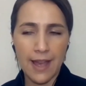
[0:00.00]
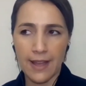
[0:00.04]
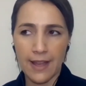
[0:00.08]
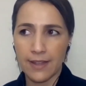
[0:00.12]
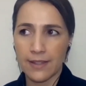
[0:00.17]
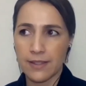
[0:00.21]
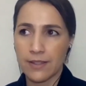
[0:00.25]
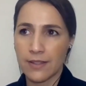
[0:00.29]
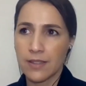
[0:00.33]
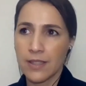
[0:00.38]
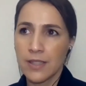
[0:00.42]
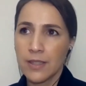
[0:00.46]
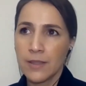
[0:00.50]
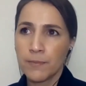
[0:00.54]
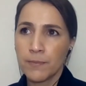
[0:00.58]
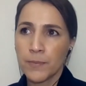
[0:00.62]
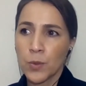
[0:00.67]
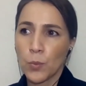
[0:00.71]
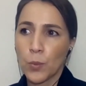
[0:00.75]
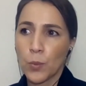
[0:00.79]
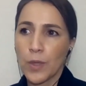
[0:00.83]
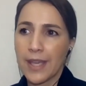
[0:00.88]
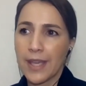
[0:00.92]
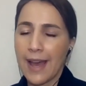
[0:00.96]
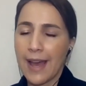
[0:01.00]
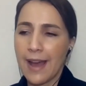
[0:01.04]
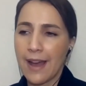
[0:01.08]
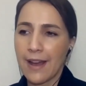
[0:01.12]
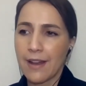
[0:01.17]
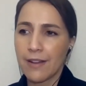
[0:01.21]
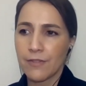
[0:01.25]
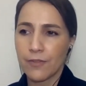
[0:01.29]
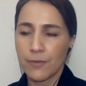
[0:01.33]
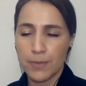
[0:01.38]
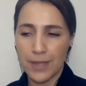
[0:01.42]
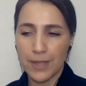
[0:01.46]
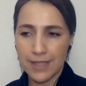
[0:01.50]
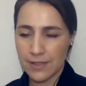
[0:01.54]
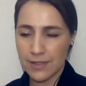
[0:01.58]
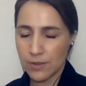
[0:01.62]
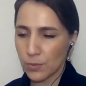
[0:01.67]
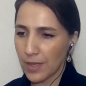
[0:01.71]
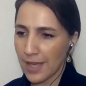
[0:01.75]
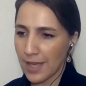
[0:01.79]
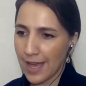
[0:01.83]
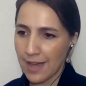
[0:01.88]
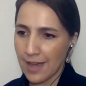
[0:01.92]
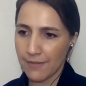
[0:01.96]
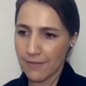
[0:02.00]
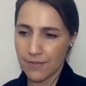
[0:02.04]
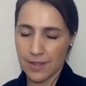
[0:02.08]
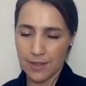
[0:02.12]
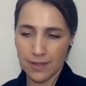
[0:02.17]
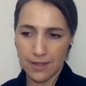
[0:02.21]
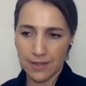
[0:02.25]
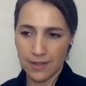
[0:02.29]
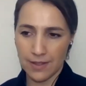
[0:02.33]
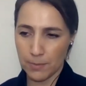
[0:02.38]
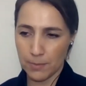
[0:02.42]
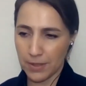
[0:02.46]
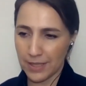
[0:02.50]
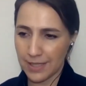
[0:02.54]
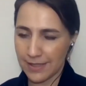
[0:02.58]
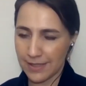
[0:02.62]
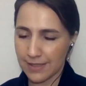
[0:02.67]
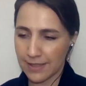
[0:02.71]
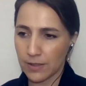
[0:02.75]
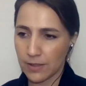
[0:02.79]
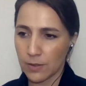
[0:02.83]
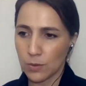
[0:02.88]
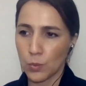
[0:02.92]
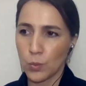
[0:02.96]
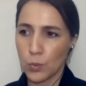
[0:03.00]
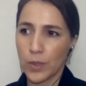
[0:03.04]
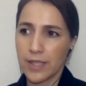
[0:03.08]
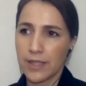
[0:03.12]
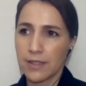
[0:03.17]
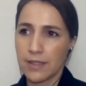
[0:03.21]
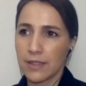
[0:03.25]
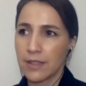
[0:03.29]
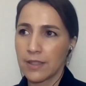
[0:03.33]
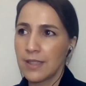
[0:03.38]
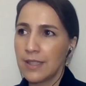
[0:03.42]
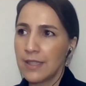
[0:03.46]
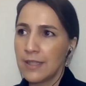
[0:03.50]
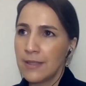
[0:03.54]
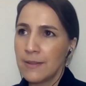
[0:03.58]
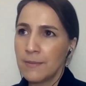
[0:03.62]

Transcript: And we have, because we have the political will